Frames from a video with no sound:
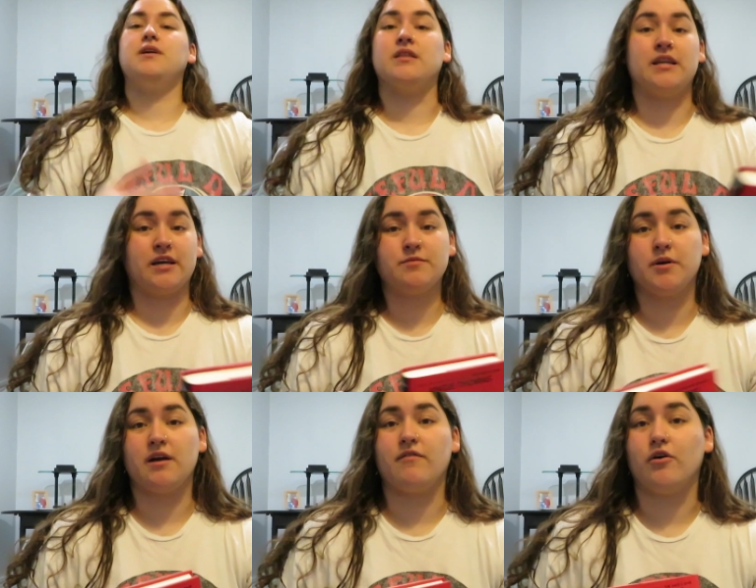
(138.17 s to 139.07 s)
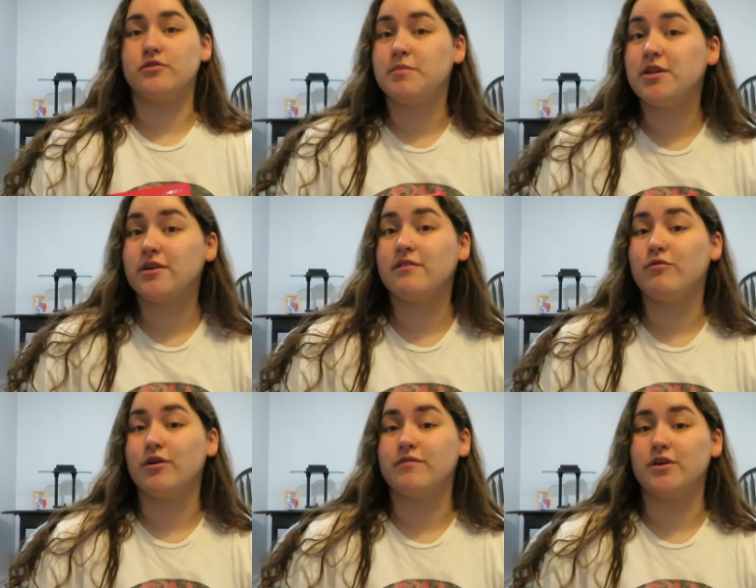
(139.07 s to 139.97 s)
The next book I've also been looking
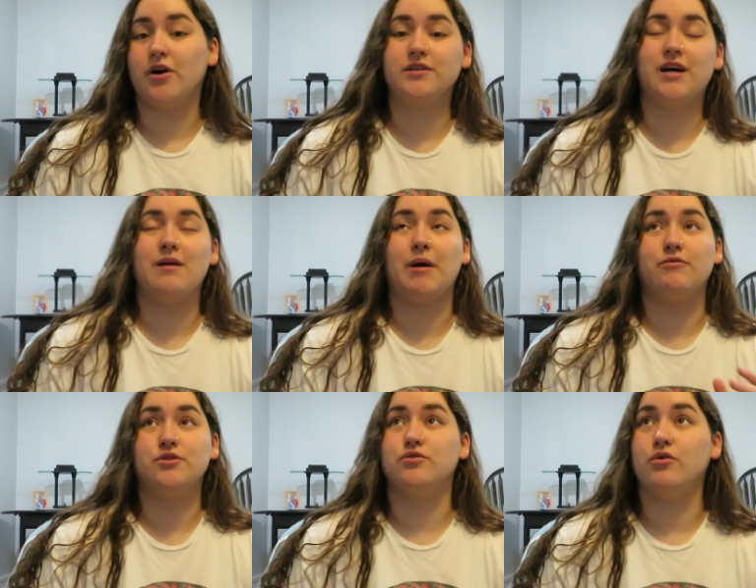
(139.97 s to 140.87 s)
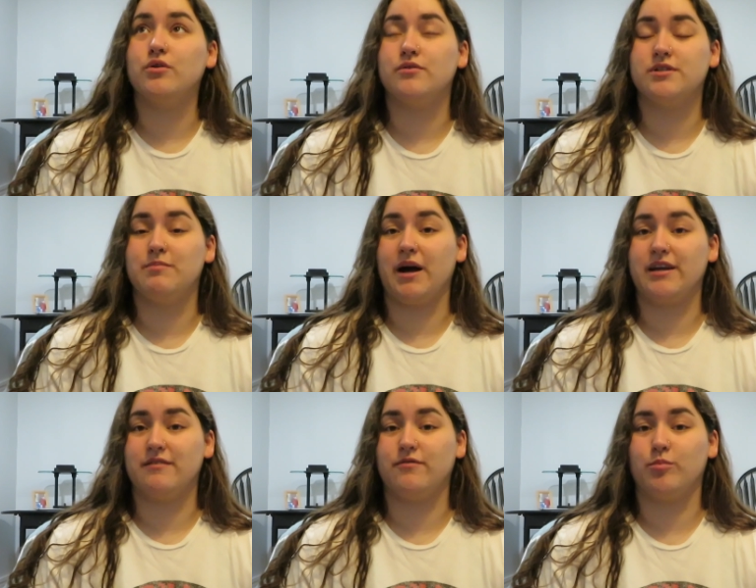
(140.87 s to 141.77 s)
for a long time. I was so close to
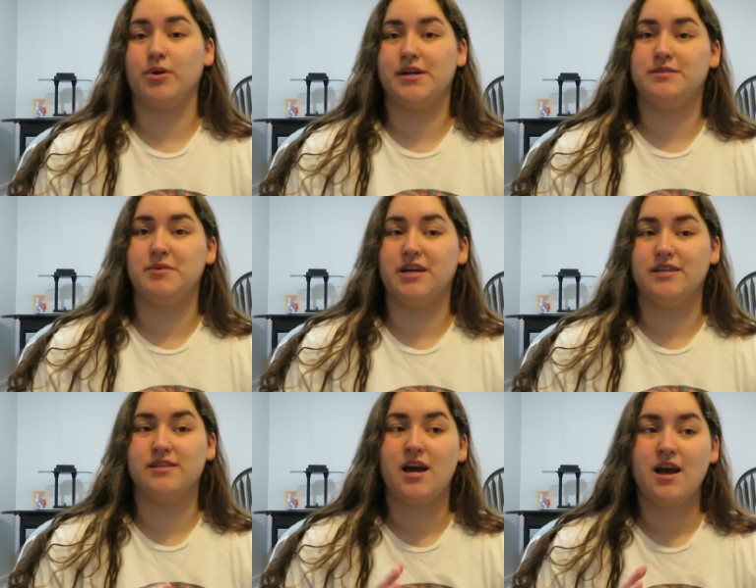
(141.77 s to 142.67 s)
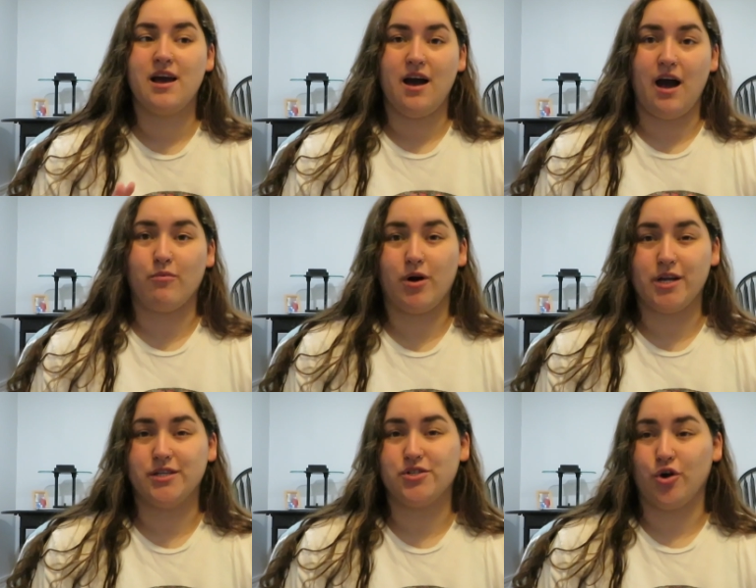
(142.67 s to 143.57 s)
buying it full price because I
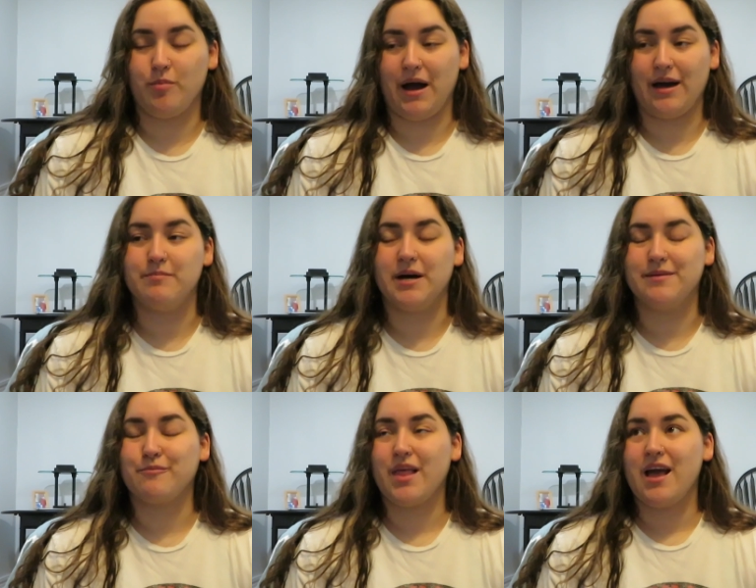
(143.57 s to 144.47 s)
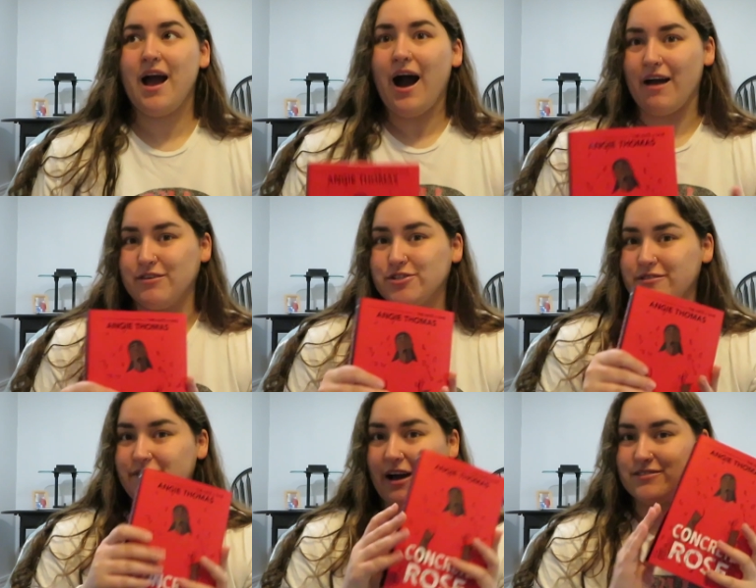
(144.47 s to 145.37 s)
wanted it so bad, but I
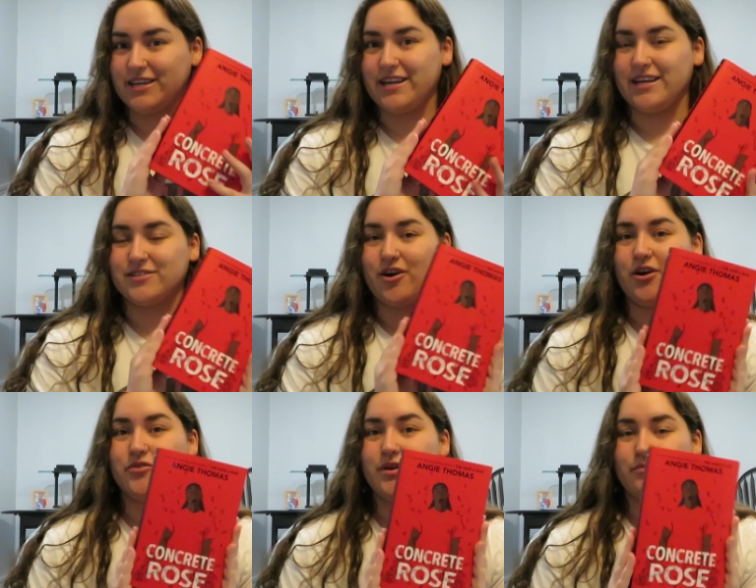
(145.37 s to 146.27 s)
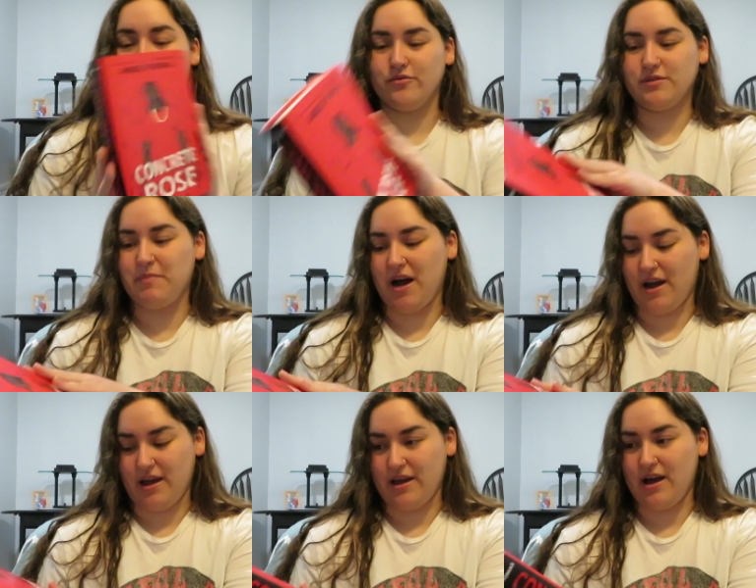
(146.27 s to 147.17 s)
eventually found it. It's Concrete Rose
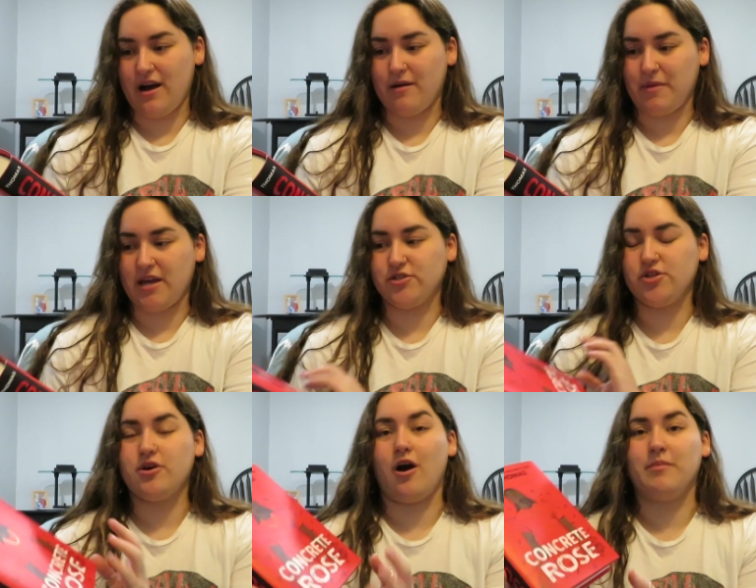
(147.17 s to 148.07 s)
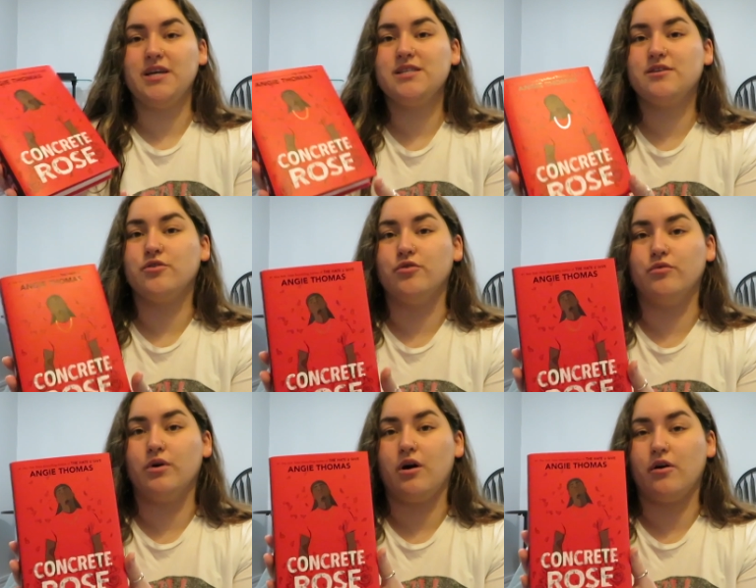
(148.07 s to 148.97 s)
by Angie Thomas,
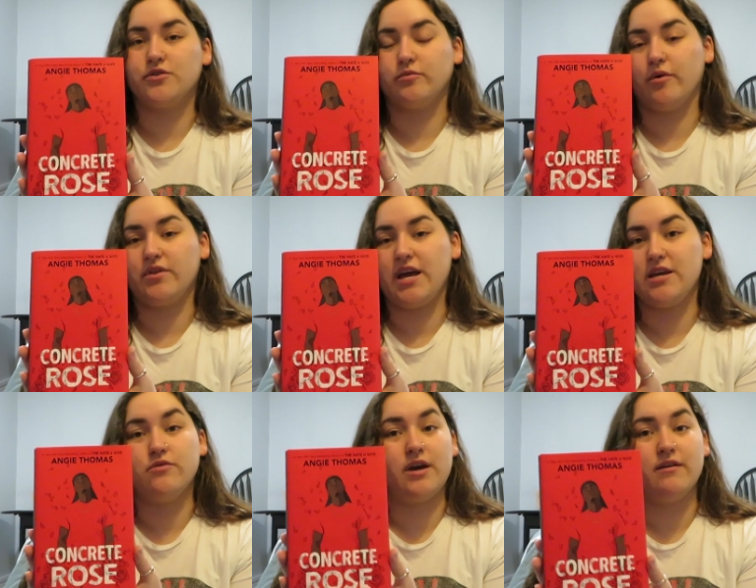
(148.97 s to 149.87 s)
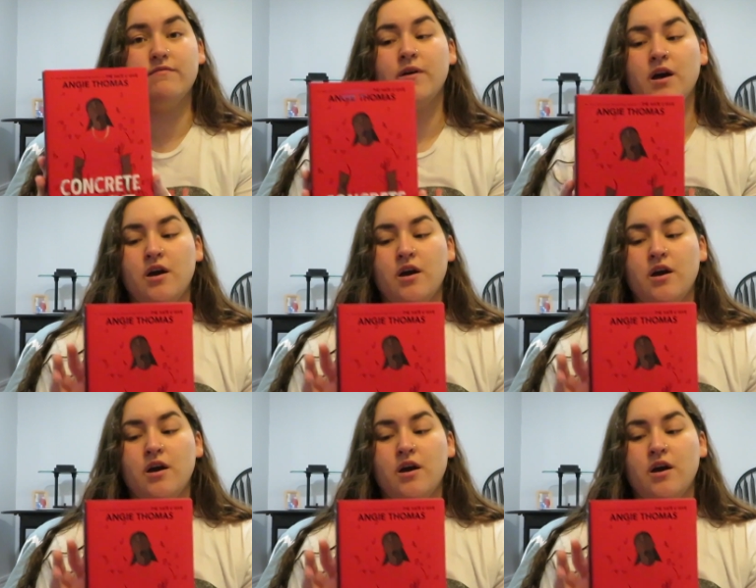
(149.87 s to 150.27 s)
who also wrote The Hate You Give,